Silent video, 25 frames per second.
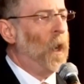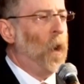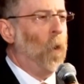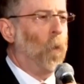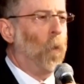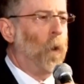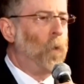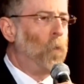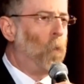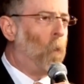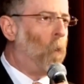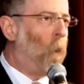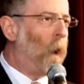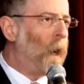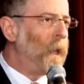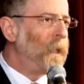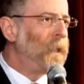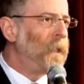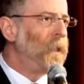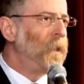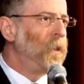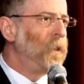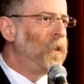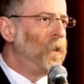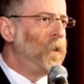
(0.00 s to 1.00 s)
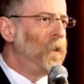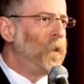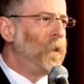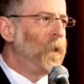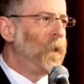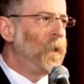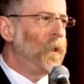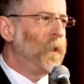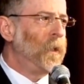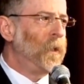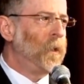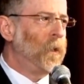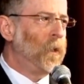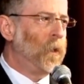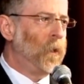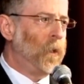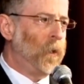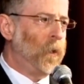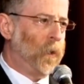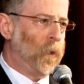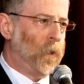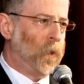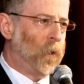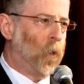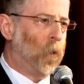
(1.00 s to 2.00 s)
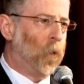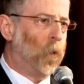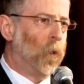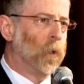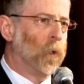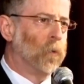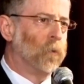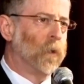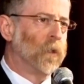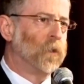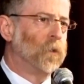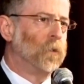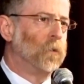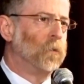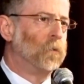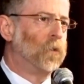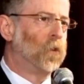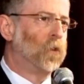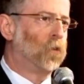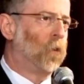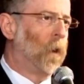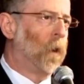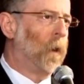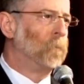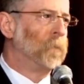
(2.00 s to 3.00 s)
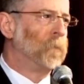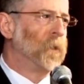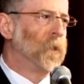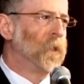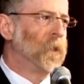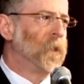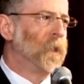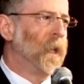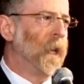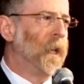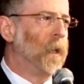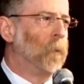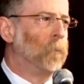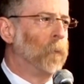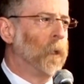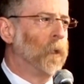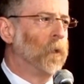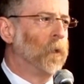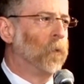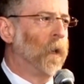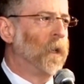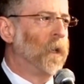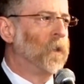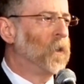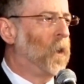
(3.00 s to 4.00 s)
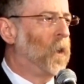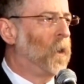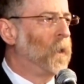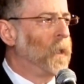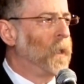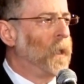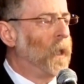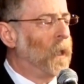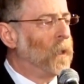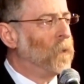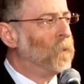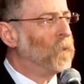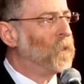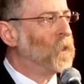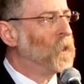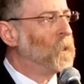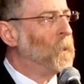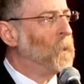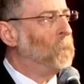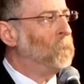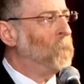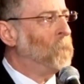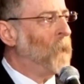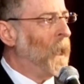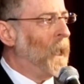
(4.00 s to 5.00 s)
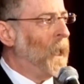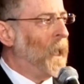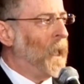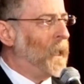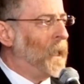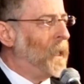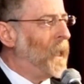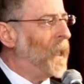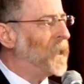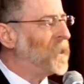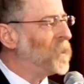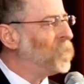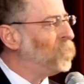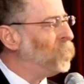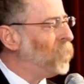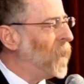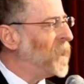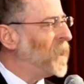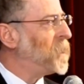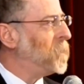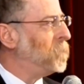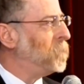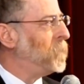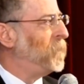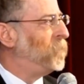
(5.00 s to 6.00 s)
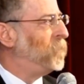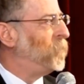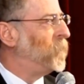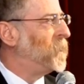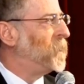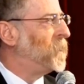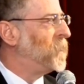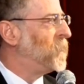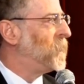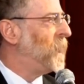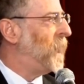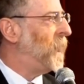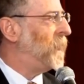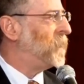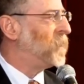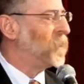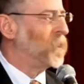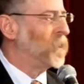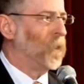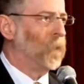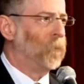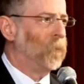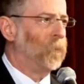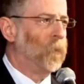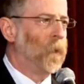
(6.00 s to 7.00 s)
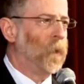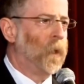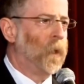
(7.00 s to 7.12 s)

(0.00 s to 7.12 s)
When one goal or issue trumps and obliterates all the others, that's a recipe for disaster.